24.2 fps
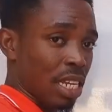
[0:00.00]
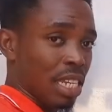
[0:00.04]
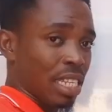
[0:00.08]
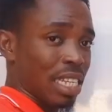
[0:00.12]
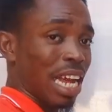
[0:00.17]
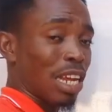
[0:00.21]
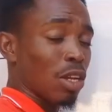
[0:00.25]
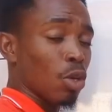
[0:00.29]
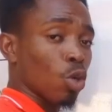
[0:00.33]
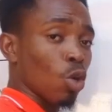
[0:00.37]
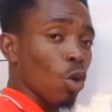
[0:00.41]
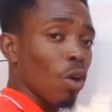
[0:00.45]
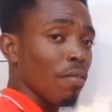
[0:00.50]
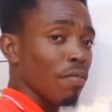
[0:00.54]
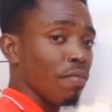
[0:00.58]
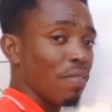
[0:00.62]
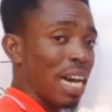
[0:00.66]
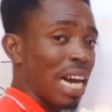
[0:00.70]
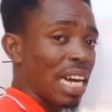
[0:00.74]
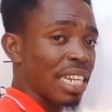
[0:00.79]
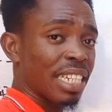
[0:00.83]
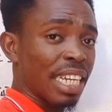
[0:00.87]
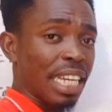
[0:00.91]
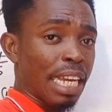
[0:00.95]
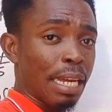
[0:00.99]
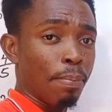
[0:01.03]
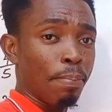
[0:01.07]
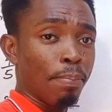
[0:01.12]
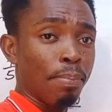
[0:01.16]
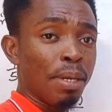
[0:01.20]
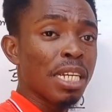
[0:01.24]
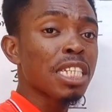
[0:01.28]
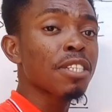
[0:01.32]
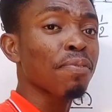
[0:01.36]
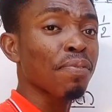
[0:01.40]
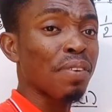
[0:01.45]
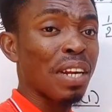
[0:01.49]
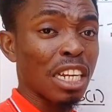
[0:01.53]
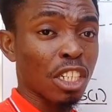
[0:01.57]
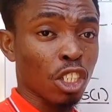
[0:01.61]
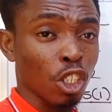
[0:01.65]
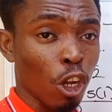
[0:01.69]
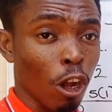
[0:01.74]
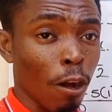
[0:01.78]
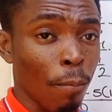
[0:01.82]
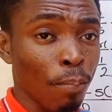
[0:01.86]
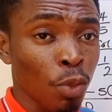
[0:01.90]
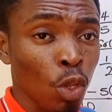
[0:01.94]
is how you convert a mixed
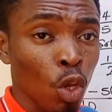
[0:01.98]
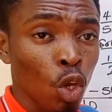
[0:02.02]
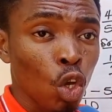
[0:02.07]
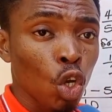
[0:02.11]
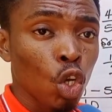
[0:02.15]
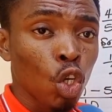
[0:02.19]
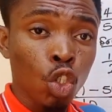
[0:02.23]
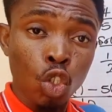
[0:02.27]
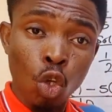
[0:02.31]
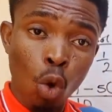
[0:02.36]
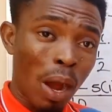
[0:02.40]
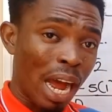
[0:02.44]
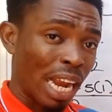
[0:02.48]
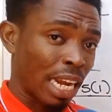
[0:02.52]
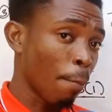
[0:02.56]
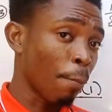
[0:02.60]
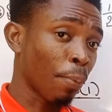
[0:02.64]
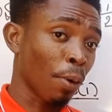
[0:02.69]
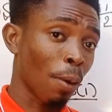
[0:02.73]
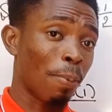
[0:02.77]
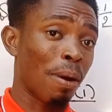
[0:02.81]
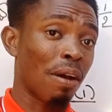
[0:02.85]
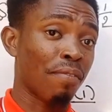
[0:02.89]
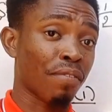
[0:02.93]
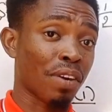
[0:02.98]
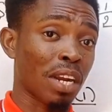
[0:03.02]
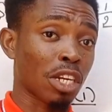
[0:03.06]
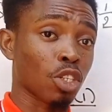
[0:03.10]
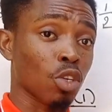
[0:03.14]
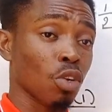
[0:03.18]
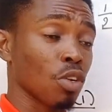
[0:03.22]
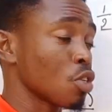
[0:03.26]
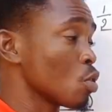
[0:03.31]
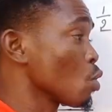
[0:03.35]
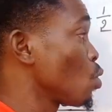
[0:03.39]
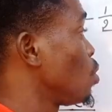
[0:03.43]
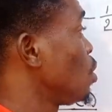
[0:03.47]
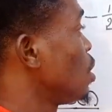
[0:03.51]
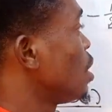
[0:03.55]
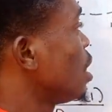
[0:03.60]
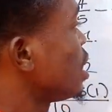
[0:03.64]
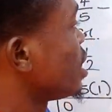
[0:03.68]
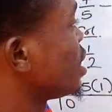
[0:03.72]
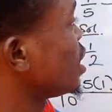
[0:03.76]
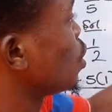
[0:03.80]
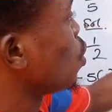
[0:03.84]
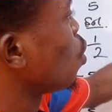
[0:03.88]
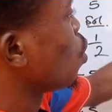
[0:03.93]
fraction to an improper fraction. So
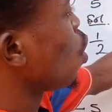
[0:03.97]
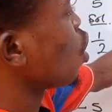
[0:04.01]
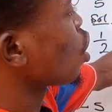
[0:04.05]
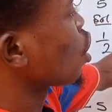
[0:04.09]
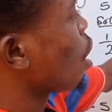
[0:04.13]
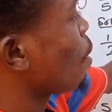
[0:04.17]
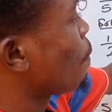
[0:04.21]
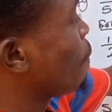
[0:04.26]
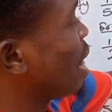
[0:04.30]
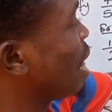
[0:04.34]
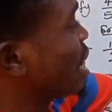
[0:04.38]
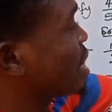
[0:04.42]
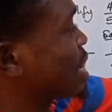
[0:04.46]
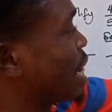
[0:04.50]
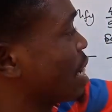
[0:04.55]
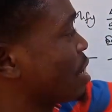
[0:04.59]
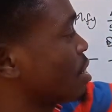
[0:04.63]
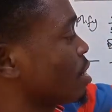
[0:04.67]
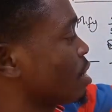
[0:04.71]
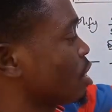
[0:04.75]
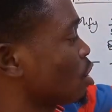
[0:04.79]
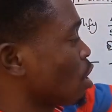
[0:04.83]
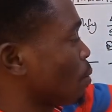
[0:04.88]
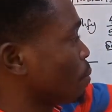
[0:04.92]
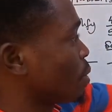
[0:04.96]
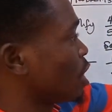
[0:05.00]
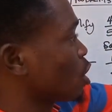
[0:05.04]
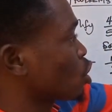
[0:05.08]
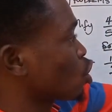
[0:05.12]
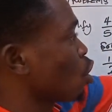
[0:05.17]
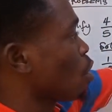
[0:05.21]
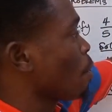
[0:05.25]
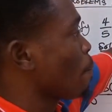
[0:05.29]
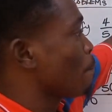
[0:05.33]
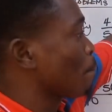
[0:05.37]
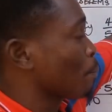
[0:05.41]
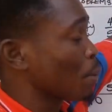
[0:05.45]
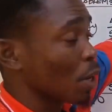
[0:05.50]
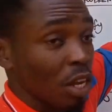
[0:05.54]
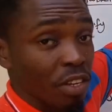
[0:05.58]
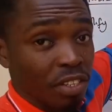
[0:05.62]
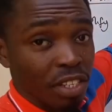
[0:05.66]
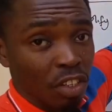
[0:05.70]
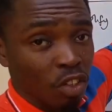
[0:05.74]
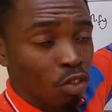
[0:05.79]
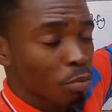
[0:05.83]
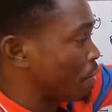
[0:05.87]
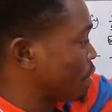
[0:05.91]
the whole number times the denominator plus
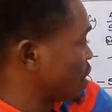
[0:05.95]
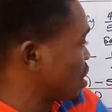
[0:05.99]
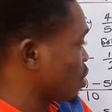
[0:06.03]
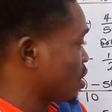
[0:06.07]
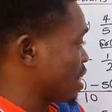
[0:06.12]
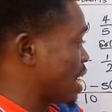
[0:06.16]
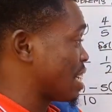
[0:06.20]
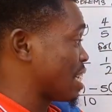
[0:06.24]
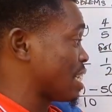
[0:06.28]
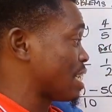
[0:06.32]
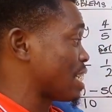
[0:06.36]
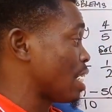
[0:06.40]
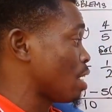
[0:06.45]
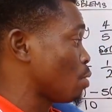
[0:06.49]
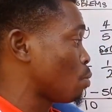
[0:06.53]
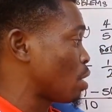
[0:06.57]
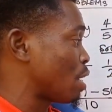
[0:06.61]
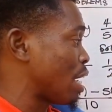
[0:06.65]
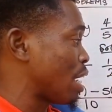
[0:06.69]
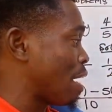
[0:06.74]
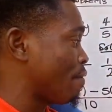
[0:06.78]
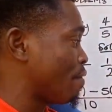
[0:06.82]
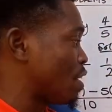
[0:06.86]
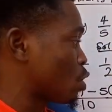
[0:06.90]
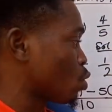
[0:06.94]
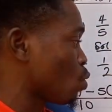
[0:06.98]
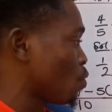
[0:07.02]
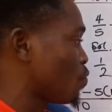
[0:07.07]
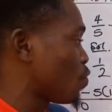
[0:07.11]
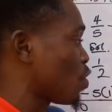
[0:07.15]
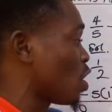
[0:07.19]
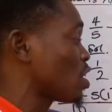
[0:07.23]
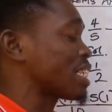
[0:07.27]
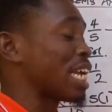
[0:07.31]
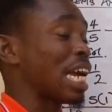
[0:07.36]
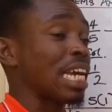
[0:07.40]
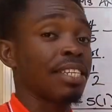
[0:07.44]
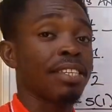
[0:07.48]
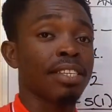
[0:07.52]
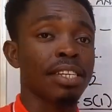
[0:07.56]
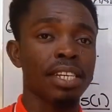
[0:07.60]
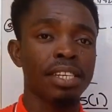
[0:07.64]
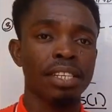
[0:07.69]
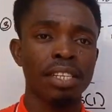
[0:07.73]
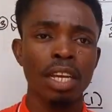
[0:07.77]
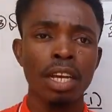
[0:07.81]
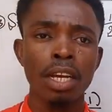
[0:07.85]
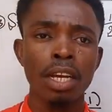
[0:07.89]
the numerator. That's exactly what you have here. So 4 times 6